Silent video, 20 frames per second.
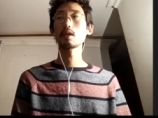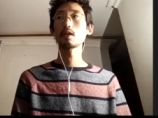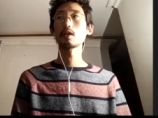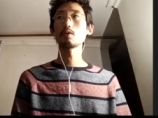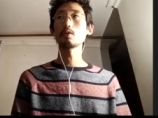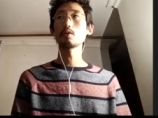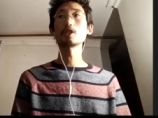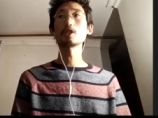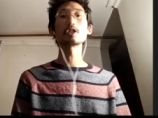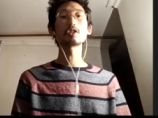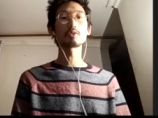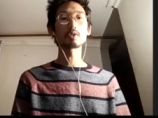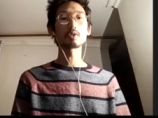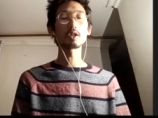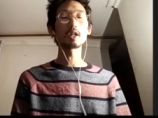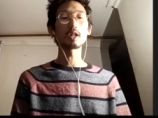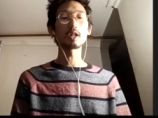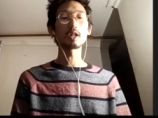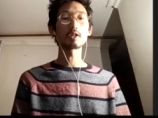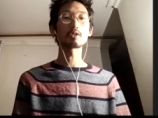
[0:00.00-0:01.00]
which is
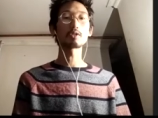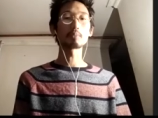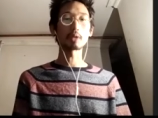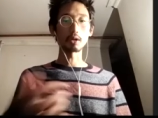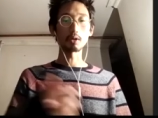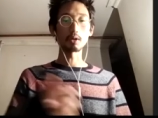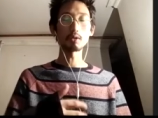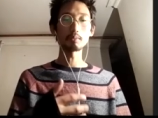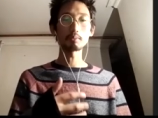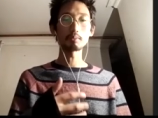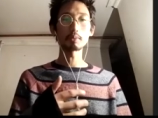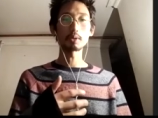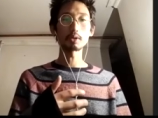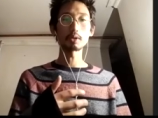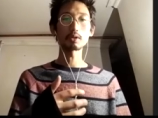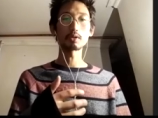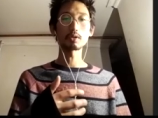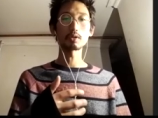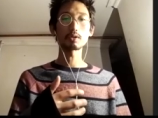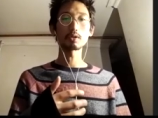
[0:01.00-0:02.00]
related to my own
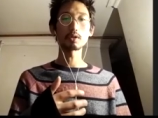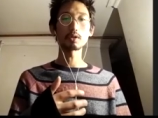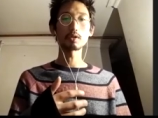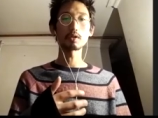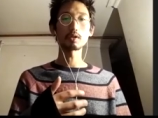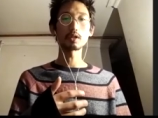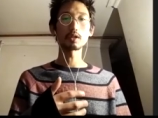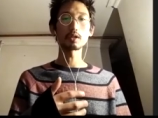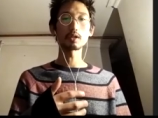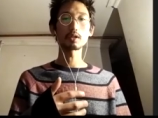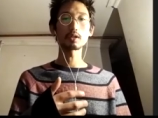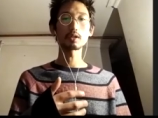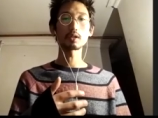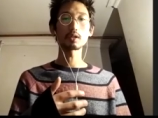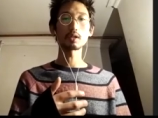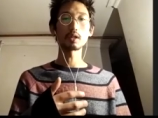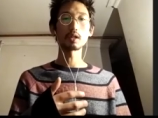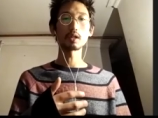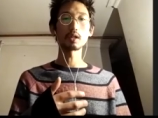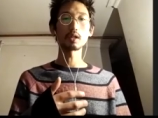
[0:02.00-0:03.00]
personal stories,
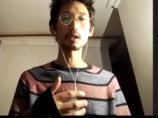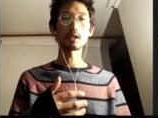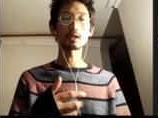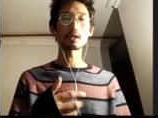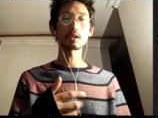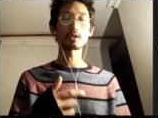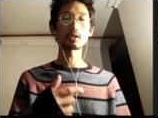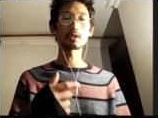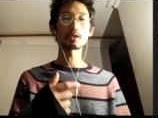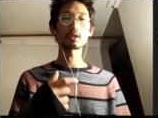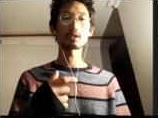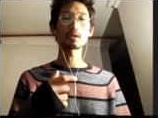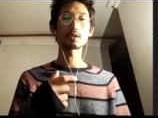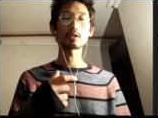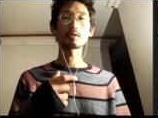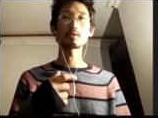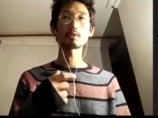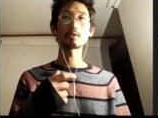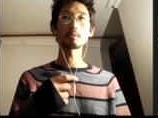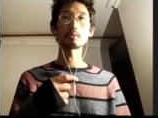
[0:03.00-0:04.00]
because uh,
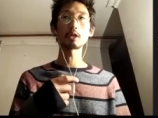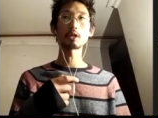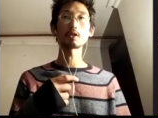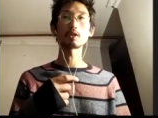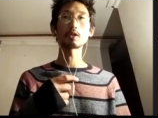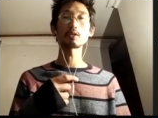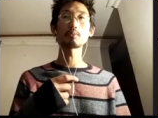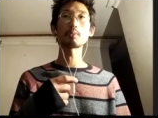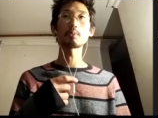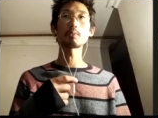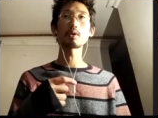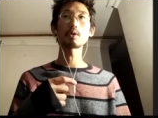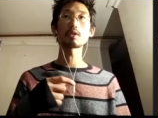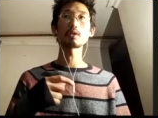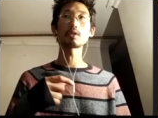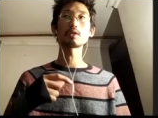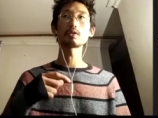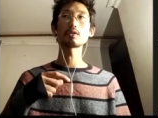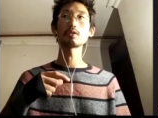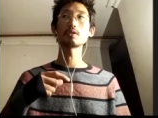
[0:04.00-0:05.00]
for me it was
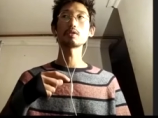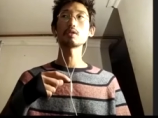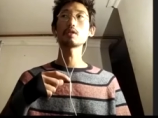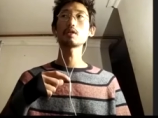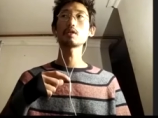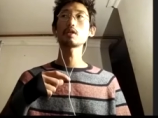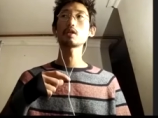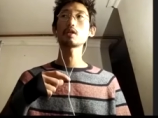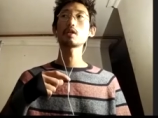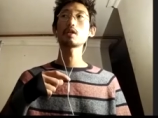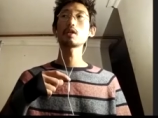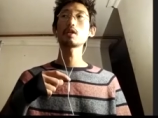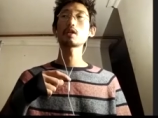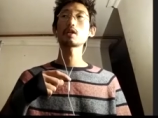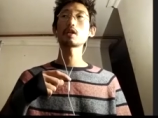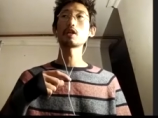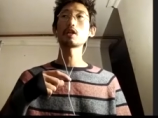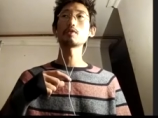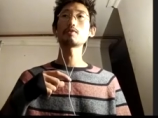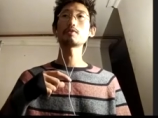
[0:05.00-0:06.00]
important to
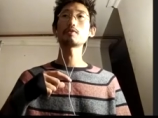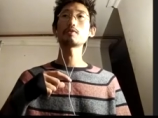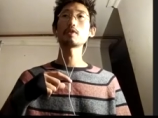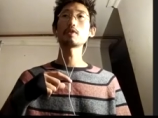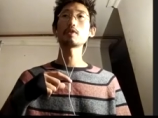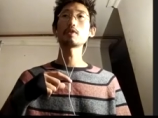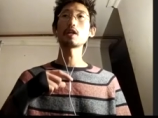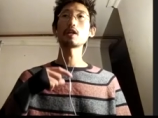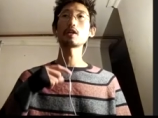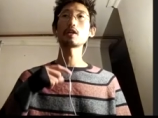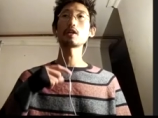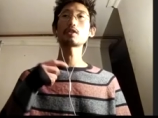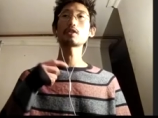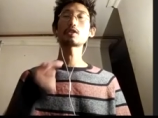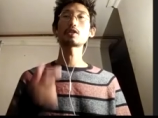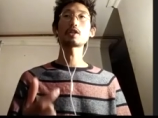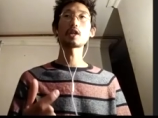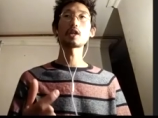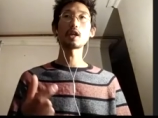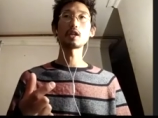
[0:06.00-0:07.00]
kind of
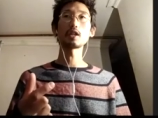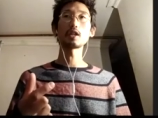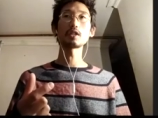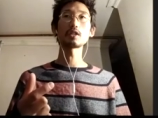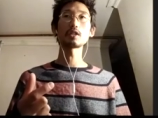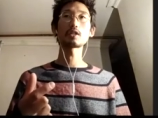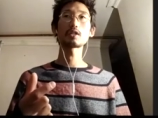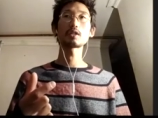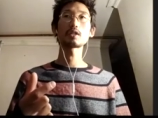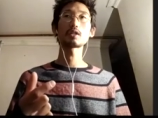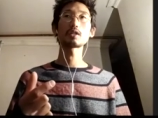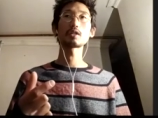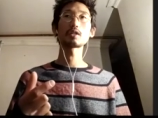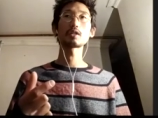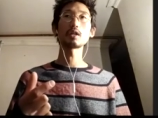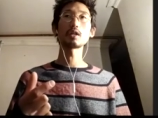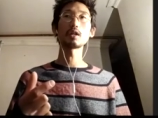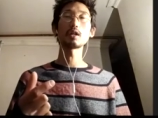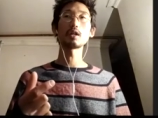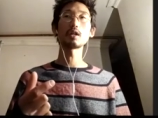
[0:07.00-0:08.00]
exchange
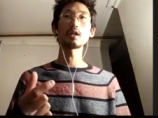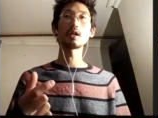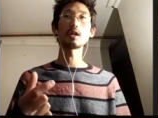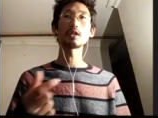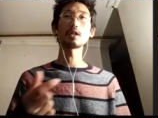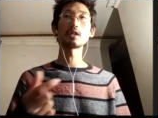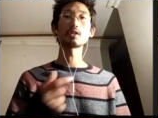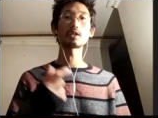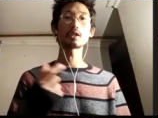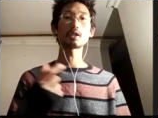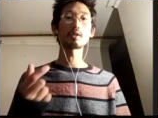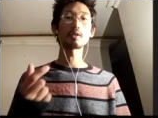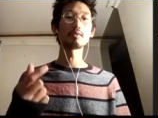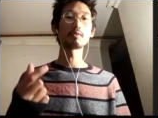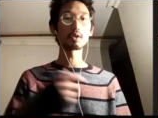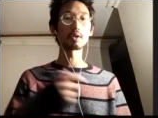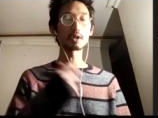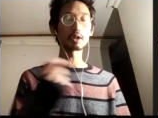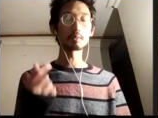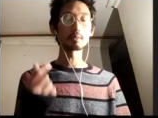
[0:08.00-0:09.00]
uh, and share
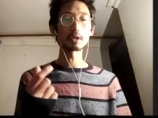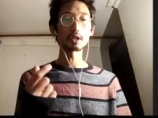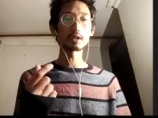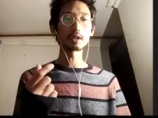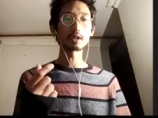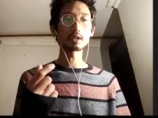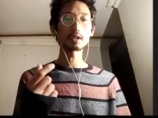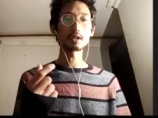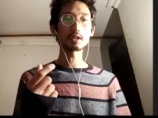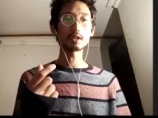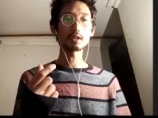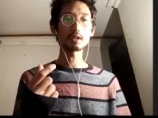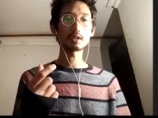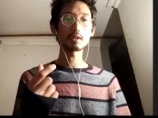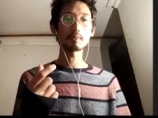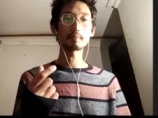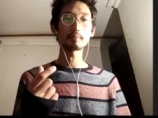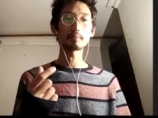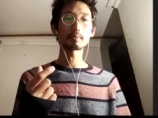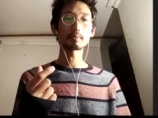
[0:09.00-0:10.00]
vulnerabilities,
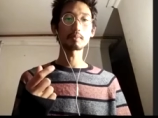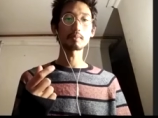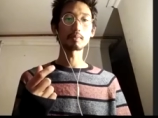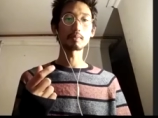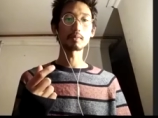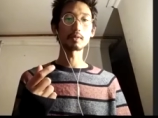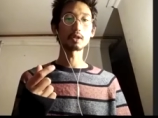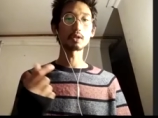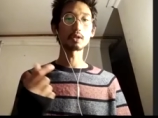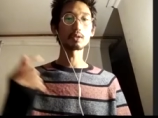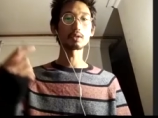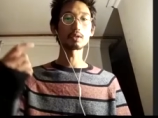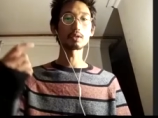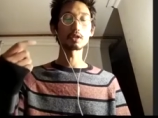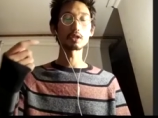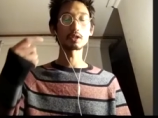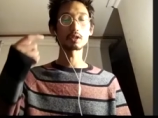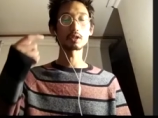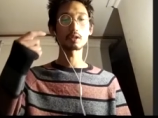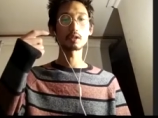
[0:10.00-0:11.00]
mm, not
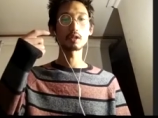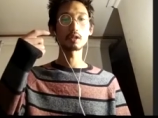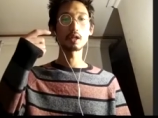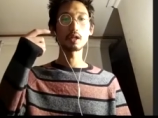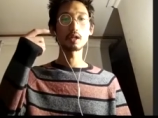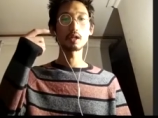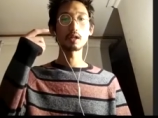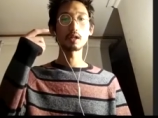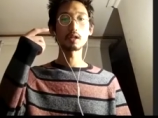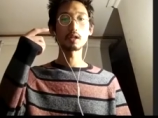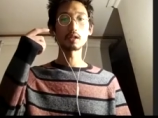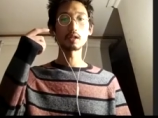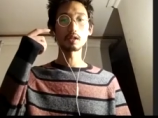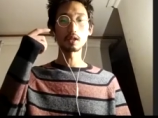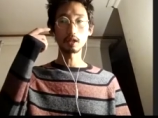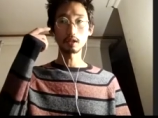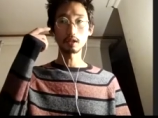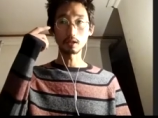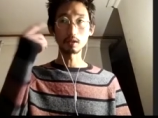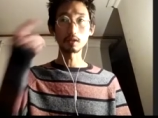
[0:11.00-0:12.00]
just
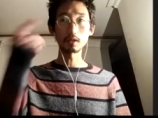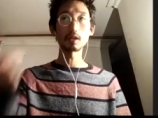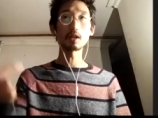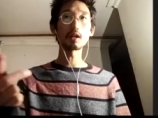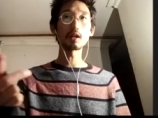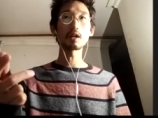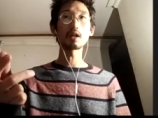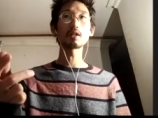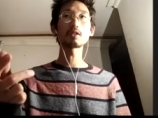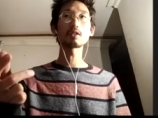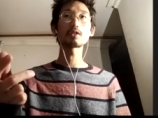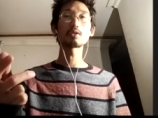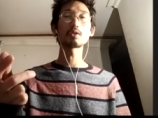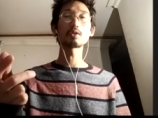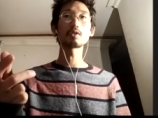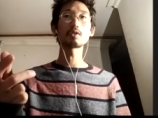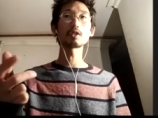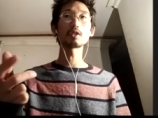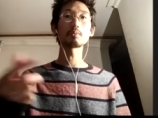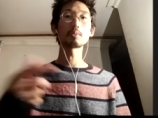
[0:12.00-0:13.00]
like their
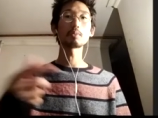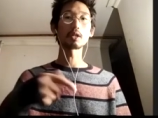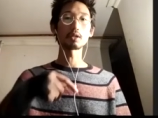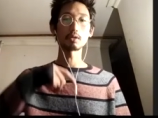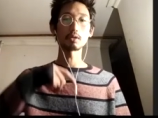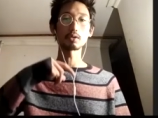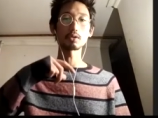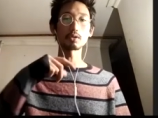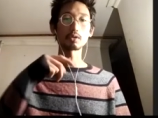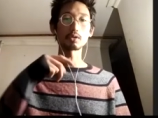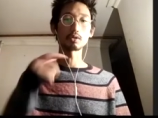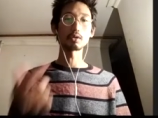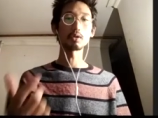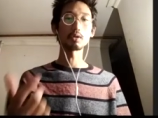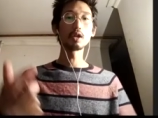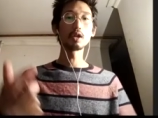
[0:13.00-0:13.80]
stories, but also, you know,